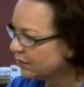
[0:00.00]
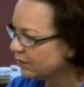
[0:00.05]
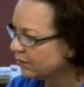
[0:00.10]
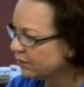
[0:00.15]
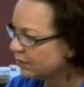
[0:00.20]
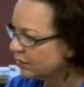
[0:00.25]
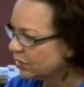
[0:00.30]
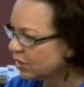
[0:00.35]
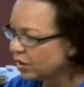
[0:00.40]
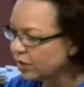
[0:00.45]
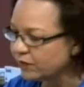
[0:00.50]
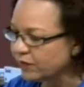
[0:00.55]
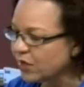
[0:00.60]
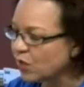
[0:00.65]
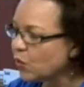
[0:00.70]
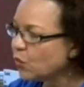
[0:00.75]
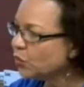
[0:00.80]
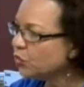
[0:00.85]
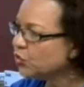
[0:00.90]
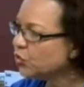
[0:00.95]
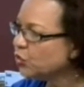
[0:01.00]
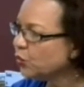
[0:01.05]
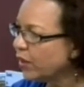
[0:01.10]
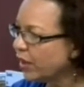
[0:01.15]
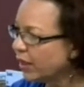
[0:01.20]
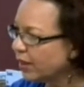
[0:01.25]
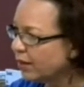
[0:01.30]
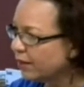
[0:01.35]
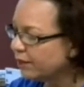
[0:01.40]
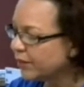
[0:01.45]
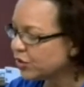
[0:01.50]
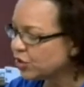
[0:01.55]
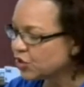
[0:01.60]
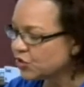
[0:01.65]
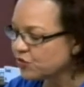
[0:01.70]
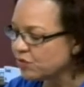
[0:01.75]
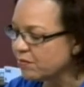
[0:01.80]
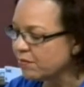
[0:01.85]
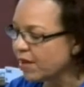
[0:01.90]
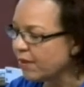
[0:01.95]
Not of their own doing, but just
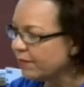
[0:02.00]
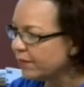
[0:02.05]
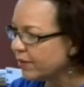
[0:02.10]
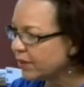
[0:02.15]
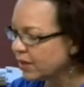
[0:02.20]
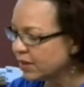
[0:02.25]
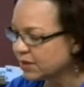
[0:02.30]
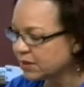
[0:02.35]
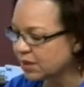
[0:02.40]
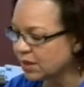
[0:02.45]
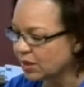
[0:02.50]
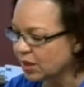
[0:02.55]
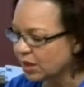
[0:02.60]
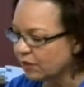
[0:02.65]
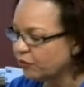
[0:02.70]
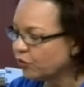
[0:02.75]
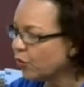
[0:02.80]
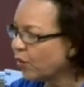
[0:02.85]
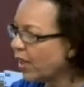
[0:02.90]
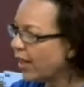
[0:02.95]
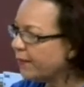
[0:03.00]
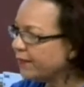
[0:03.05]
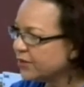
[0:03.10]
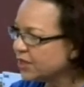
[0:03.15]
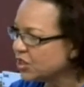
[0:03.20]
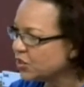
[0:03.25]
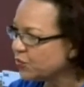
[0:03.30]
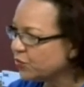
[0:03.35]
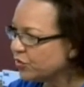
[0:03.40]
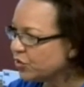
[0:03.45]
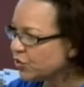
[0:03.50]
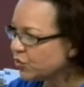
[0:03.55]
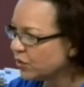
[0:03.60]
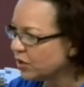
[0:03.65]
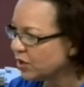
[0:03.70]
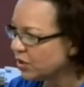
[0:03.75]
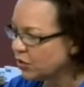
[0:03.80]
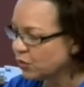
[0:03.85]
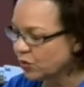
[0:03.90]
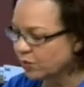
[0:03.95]
remember that if you're empty
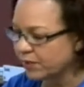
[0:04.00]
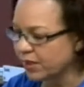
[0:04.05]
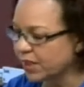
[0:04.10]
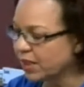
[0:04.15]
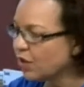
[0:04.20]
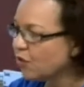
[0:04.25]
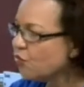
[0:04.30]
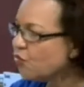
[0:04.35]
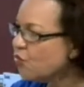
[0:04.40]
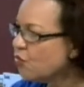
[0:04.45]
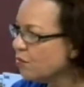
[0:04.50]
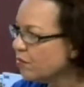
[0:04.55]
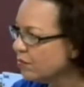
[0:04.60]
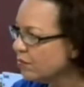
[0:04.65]
spiritually, you are making room